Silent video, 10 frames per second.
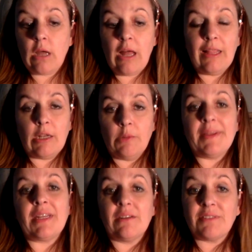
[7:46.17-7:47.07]
a little
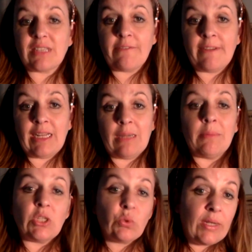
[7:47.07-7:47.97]
bit of stuffing in
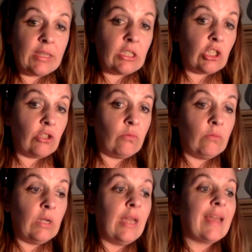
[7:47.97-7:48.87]
between the two,
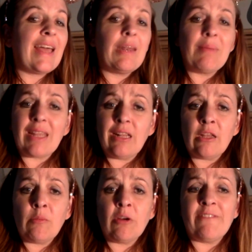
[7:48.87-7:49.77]
kind of make it a
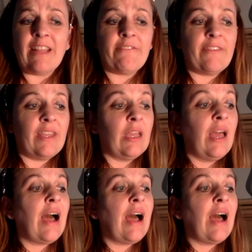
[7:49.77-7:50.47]
little more fluffy.